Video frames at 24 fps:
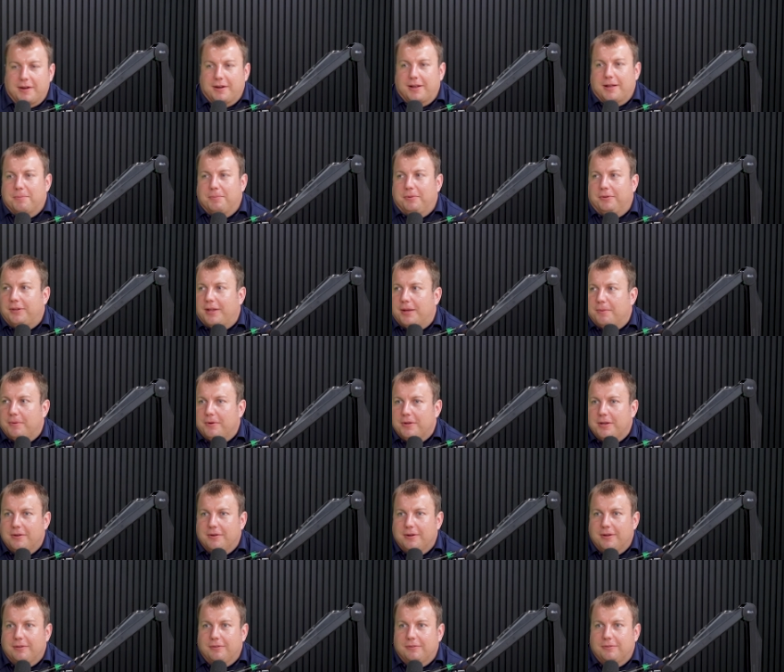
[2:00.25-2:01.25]
a couple demo
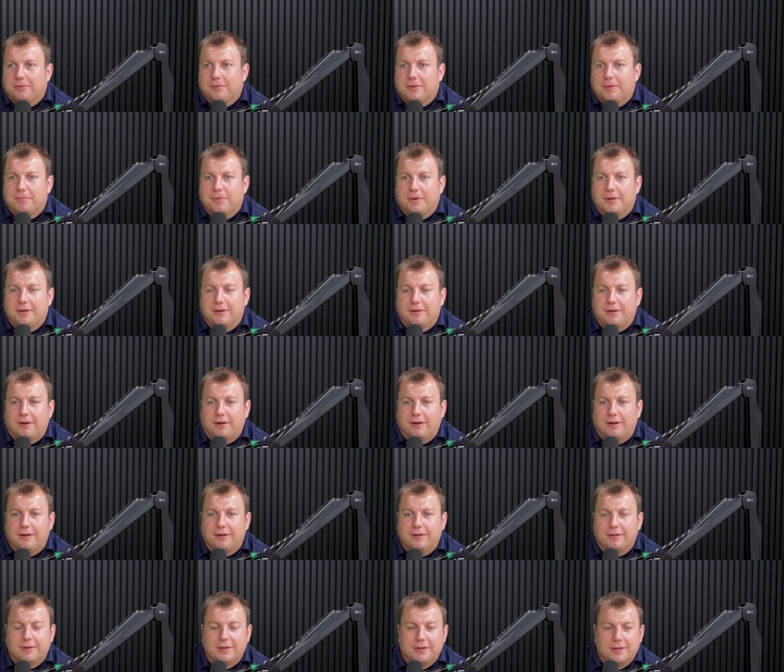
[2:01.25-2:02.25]
units that we put
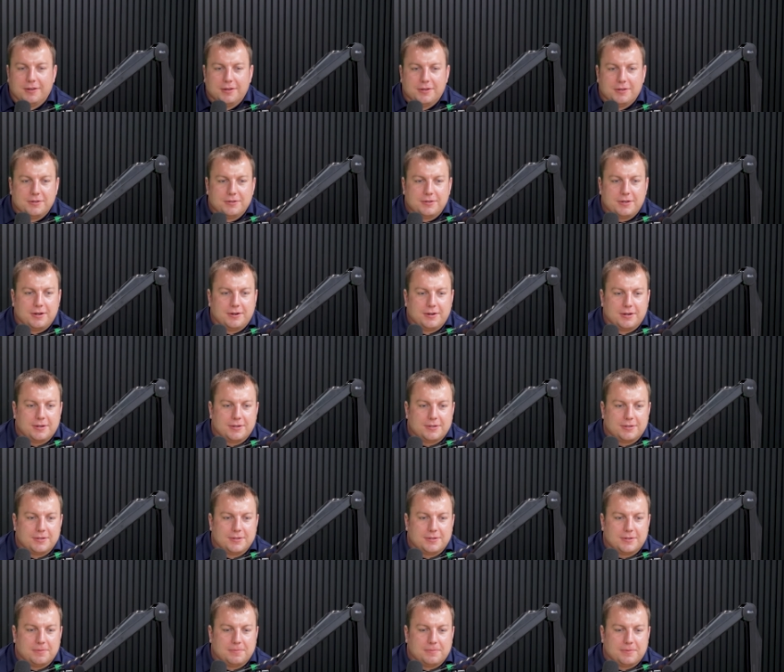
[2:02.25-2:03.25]
our steering
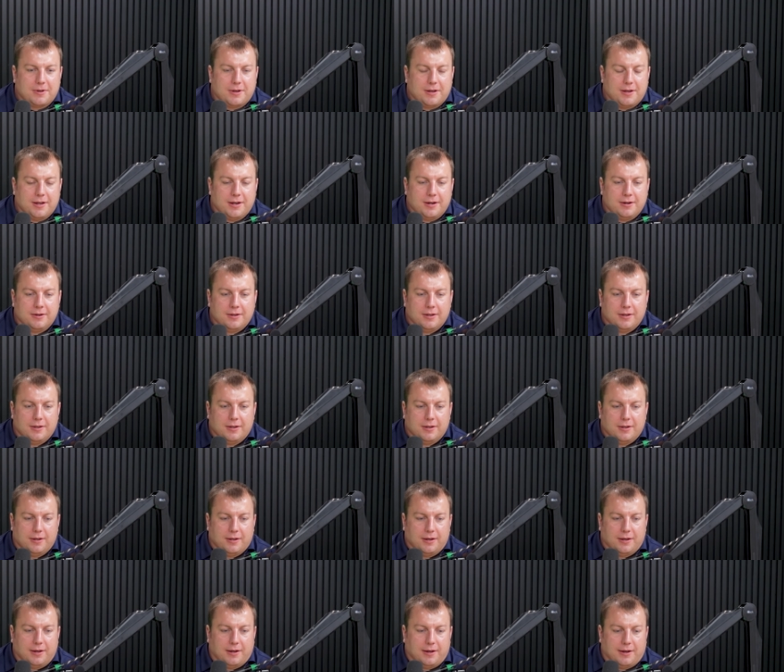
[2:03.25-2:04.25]
system on.
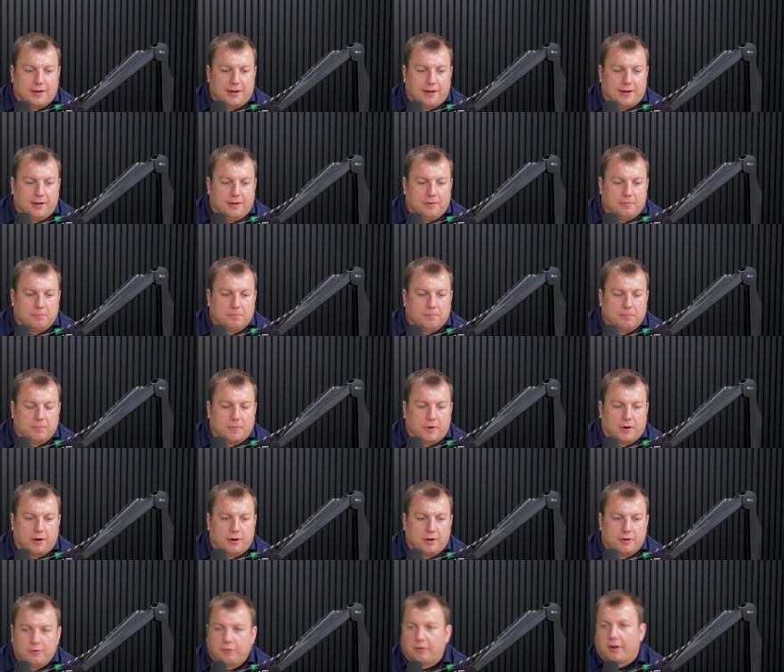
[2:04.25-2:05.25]

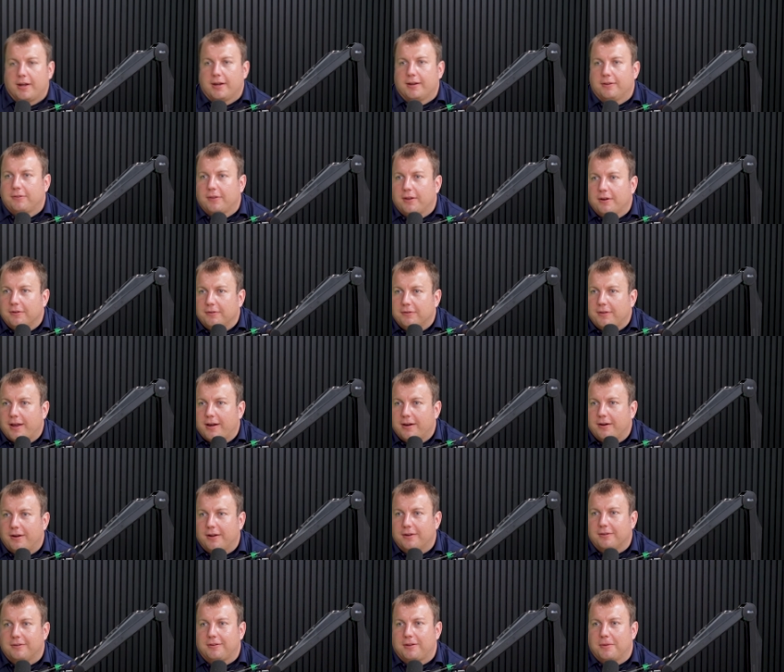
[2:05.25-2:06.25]
Our training center's got it
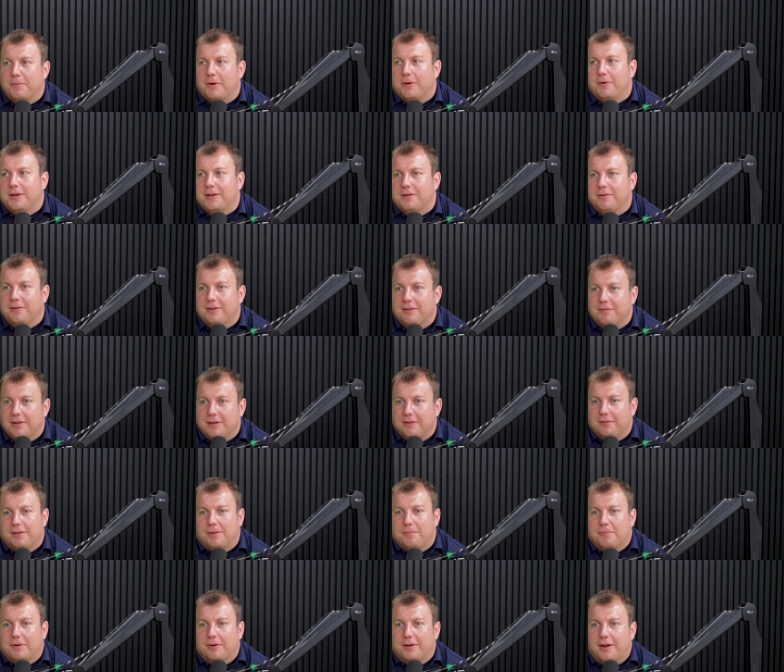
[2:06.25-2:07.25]
on Kubota UTVs.
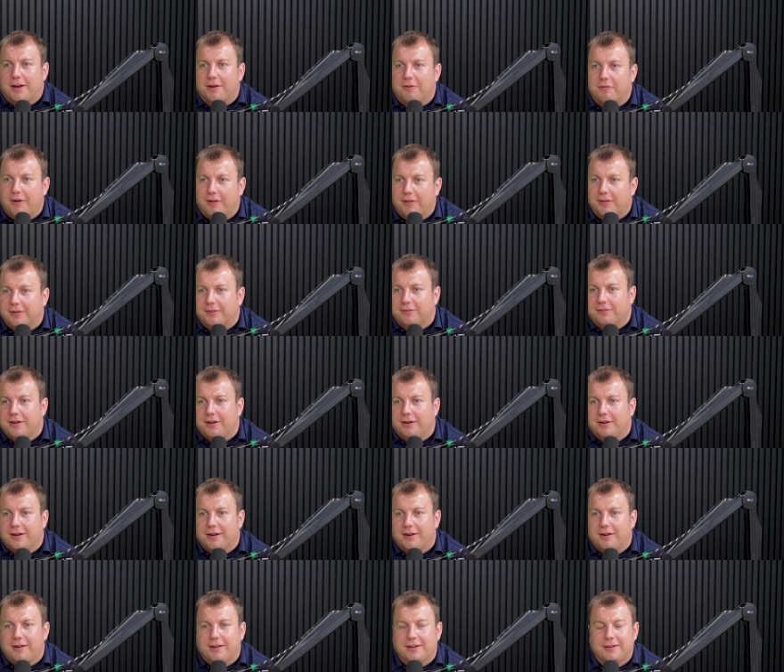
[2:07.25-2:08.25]
They put hydraulic
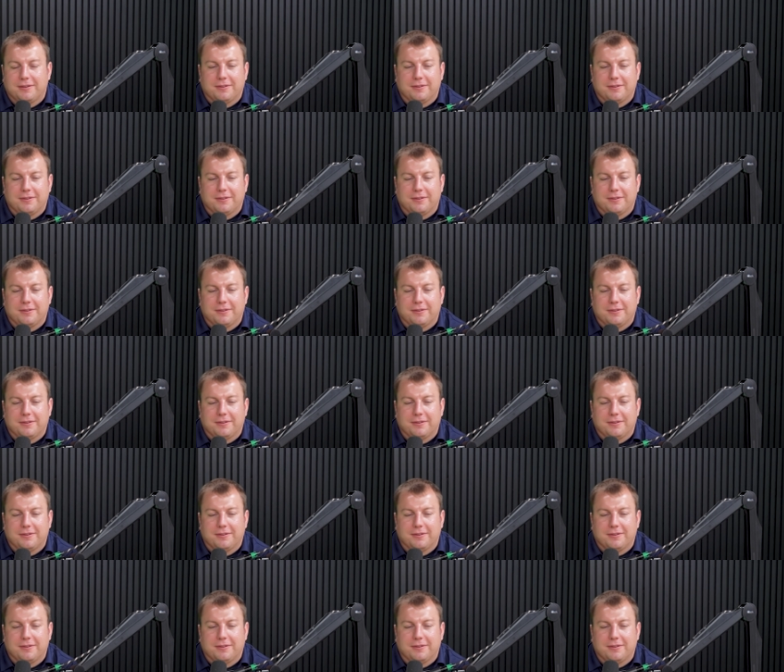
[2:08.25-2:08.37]
steering on.